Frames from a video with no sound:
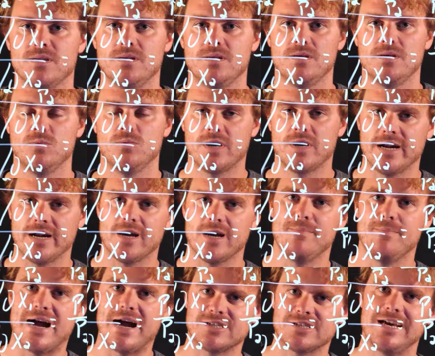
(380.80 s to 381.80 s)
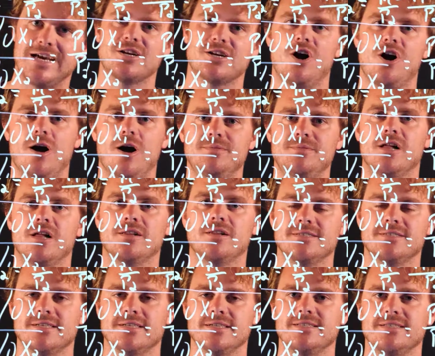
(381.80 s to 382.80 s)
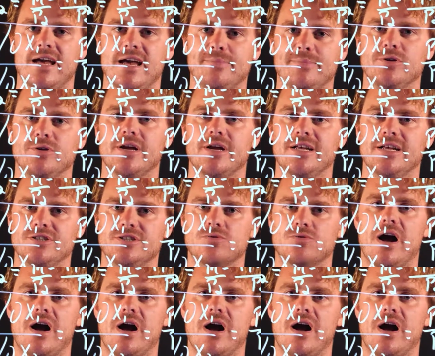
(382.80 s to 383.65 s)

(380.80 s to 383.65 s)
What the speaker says: Kind of come back to that Cobb-Douglas example and kind of derive